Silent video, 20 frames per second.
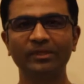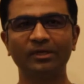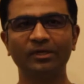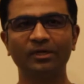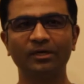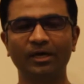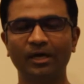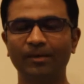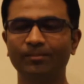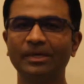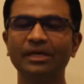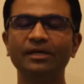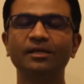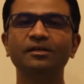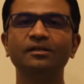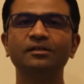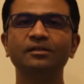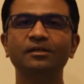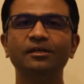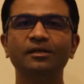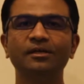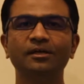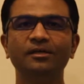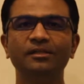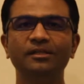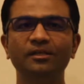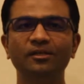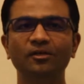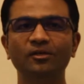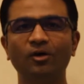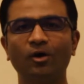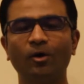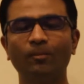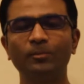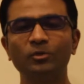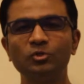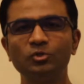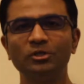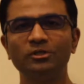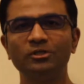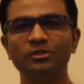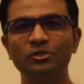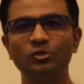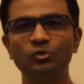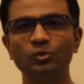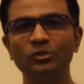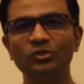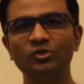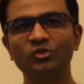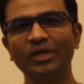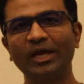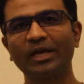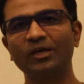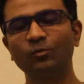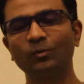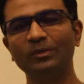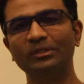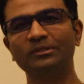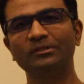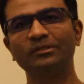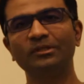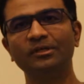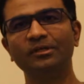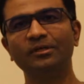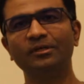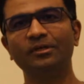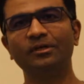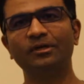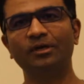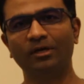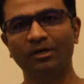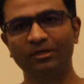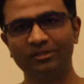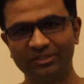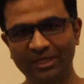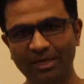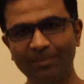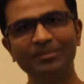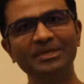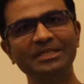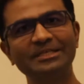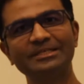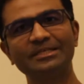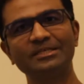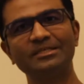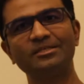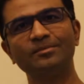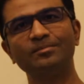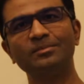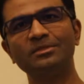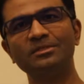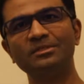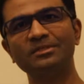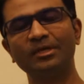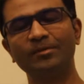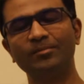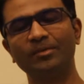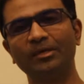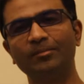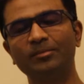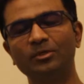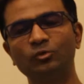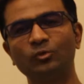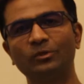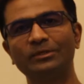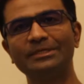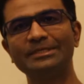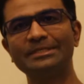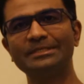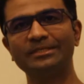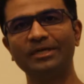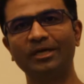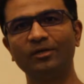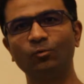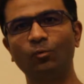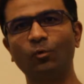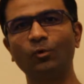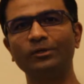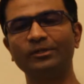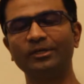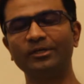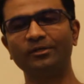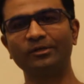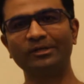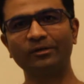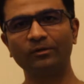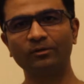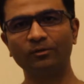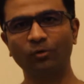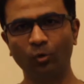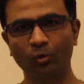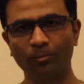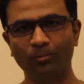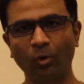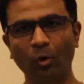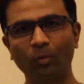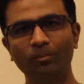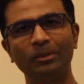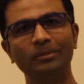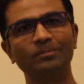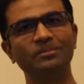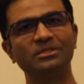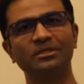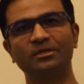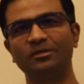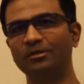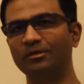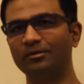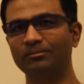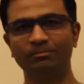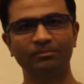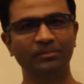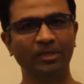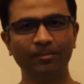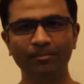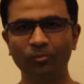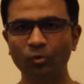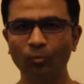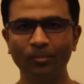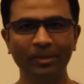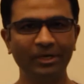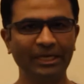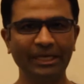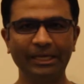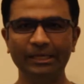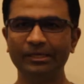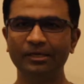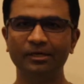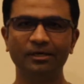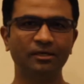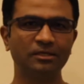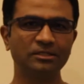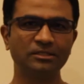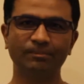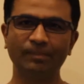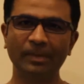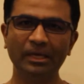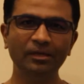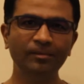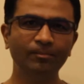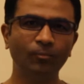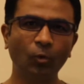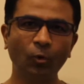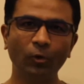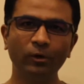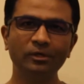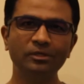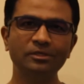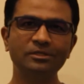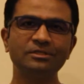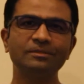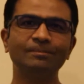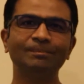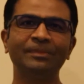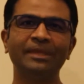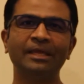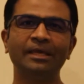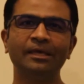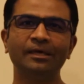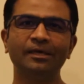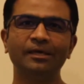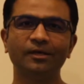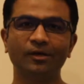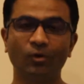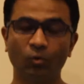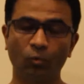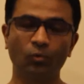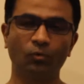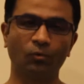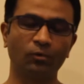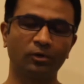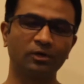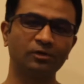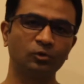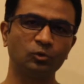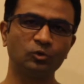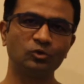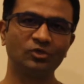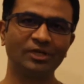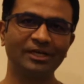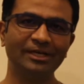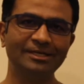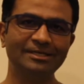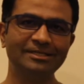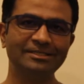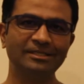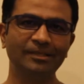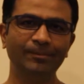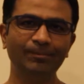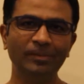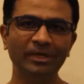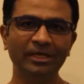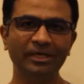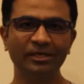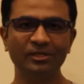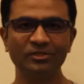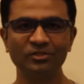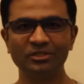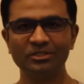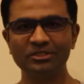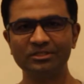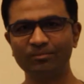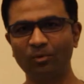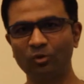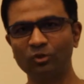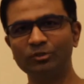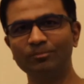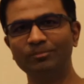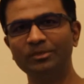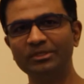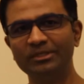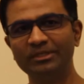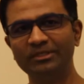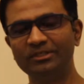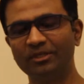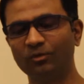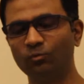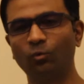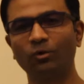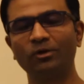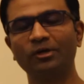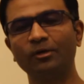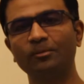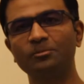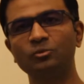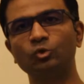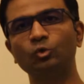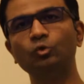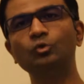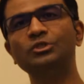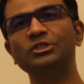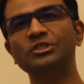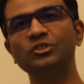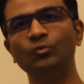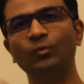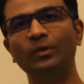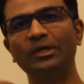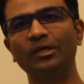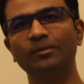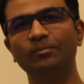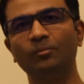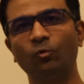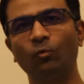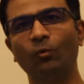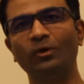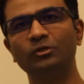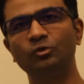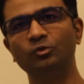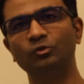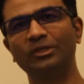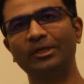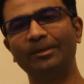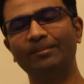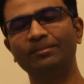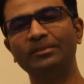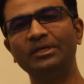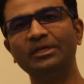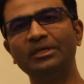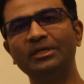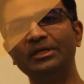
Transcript: I'm getting the opportunity to interact with Japanese customers and able to understand what their core problems are, improvement areas, pain points, what are those strengths, implications, possibilities, and what kind of solutions we can provide to them.